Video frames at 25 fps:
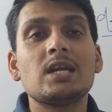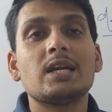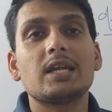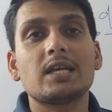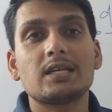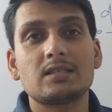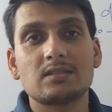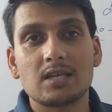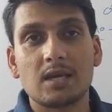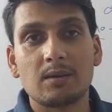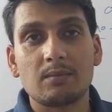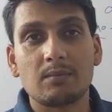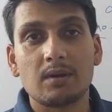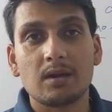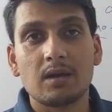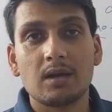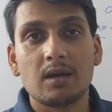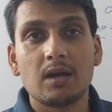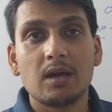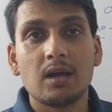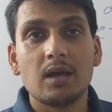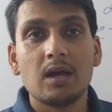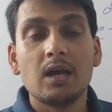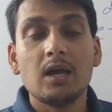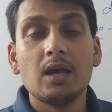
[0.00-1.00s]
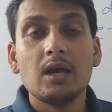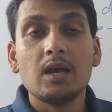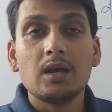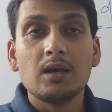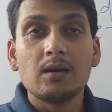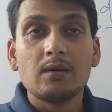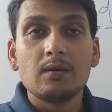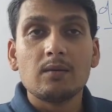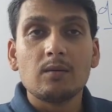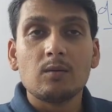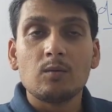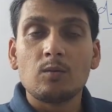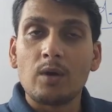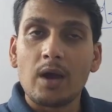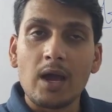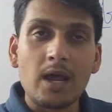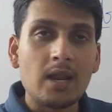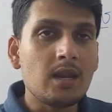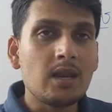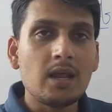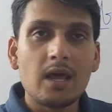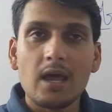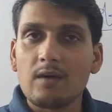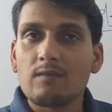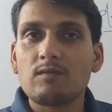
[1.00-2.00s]
NET exam.
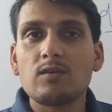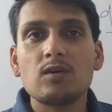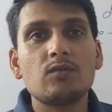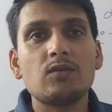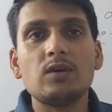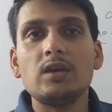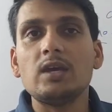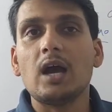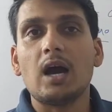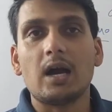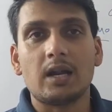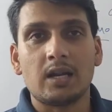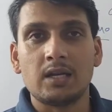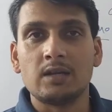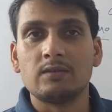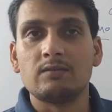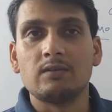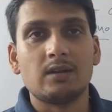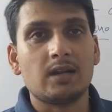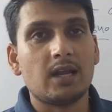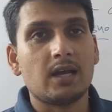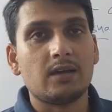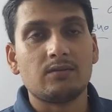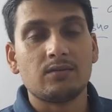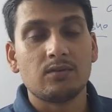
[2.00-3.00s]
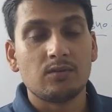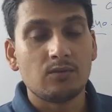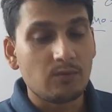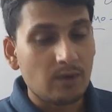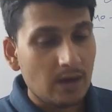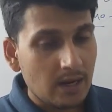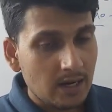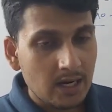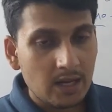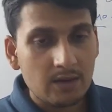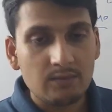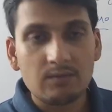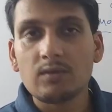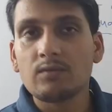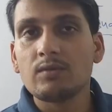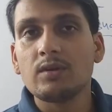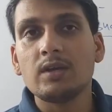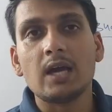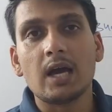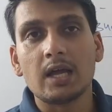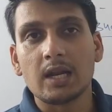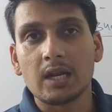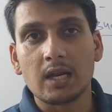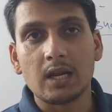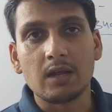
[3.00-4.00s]
Whenever we are in our life,
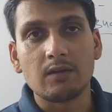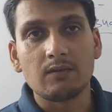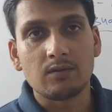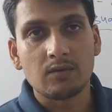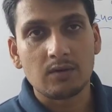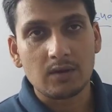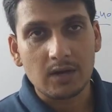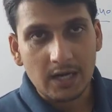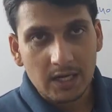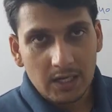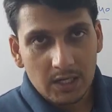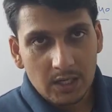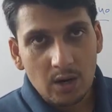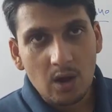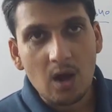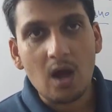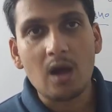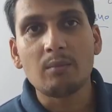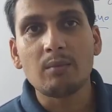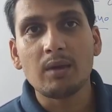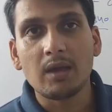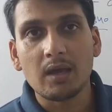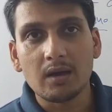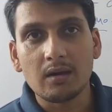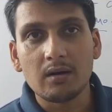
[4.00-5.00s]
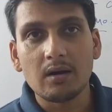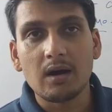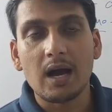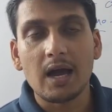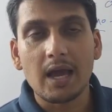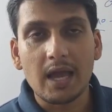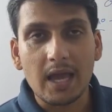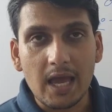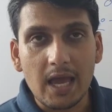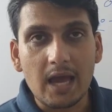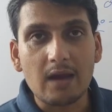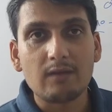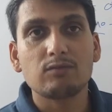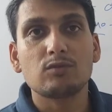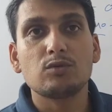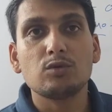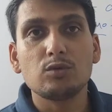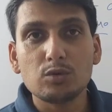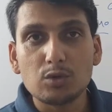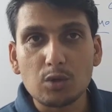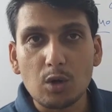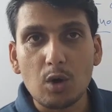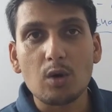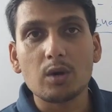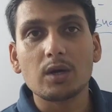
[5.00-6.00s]
right now I'm here, I have
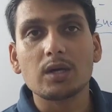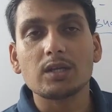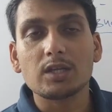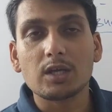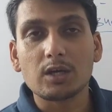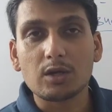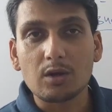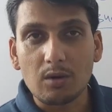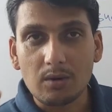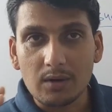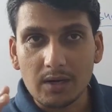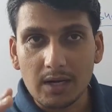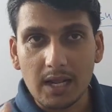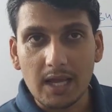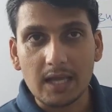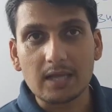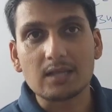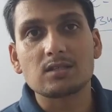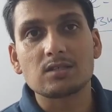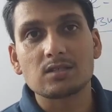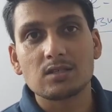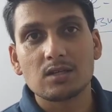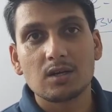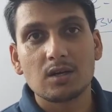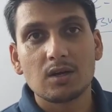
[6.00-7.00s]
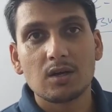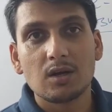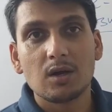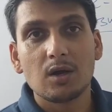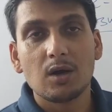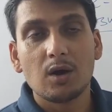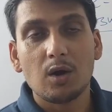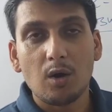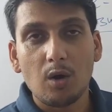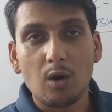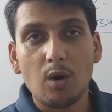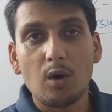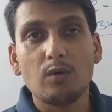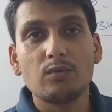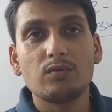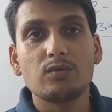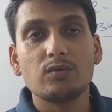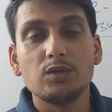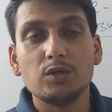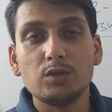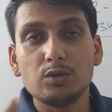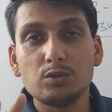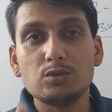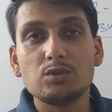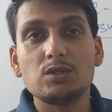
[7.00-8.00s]
to talk in the context of
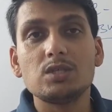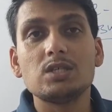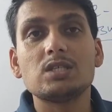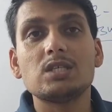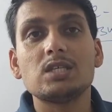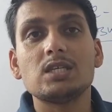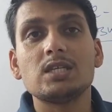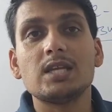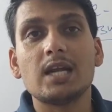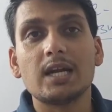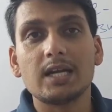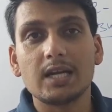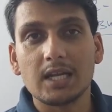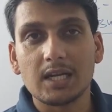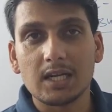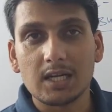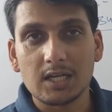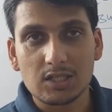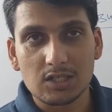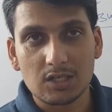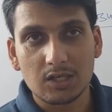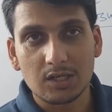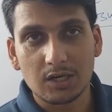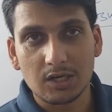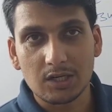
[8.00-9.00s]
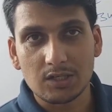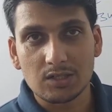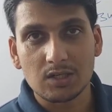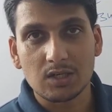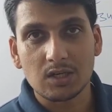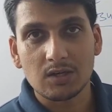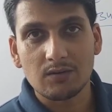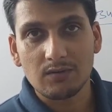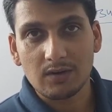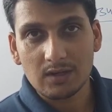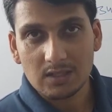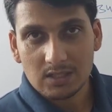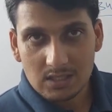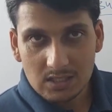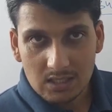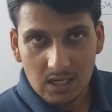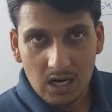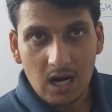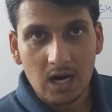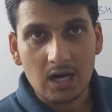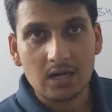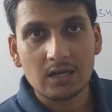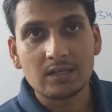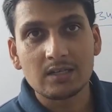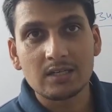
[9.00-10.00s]
UGC NET English literature. If I
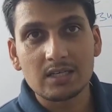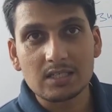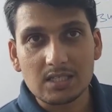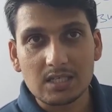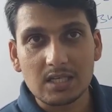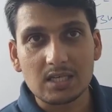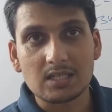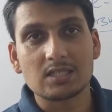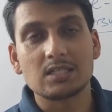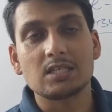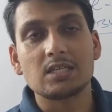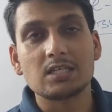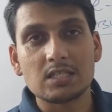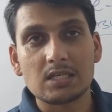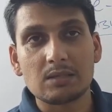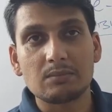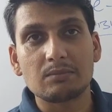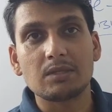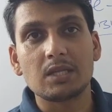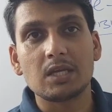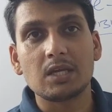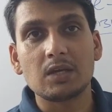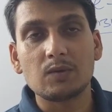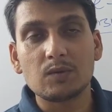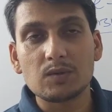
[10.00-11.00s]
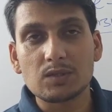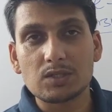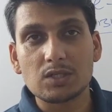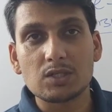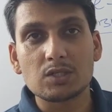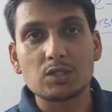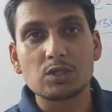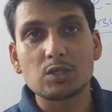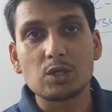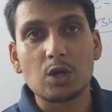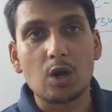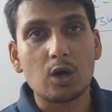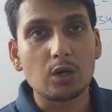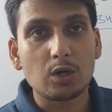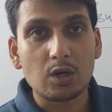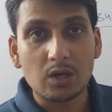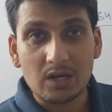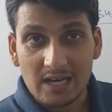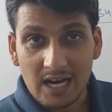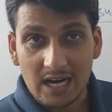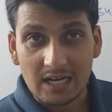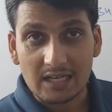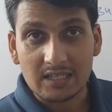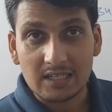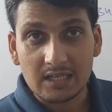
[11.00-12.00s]
start discussing something which is not
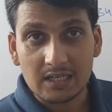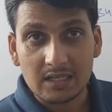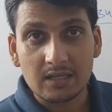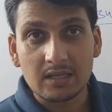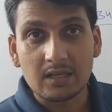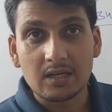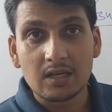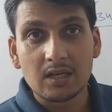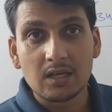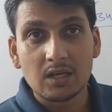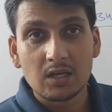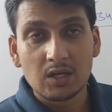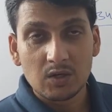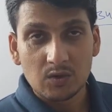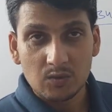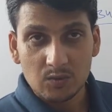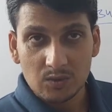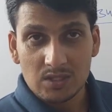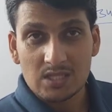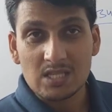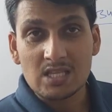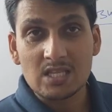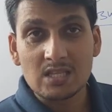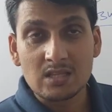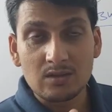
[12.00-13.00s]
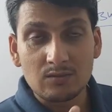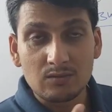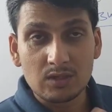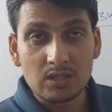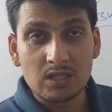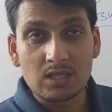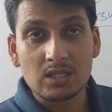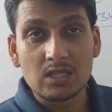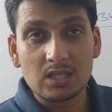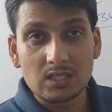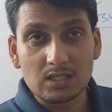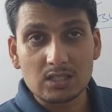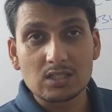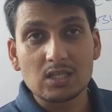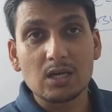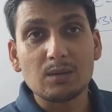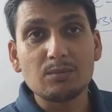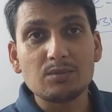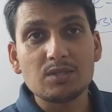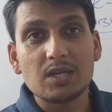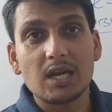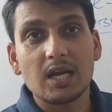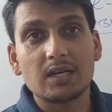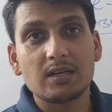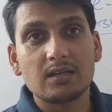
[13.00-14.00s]
connected with this
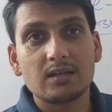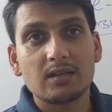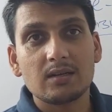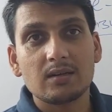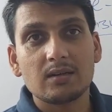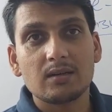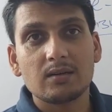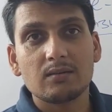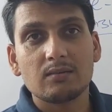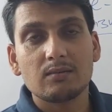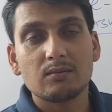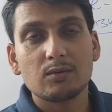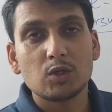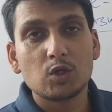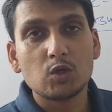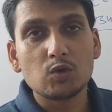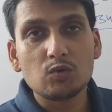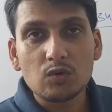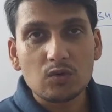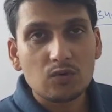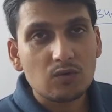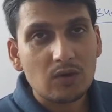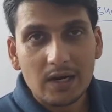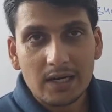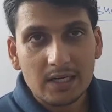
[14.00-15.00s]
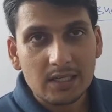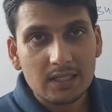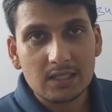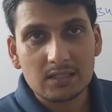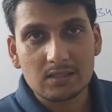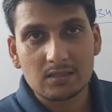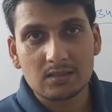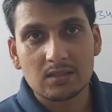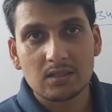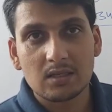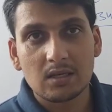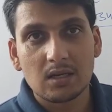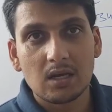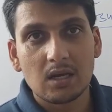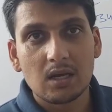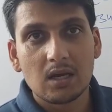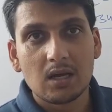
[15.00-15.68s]
subject, you will find this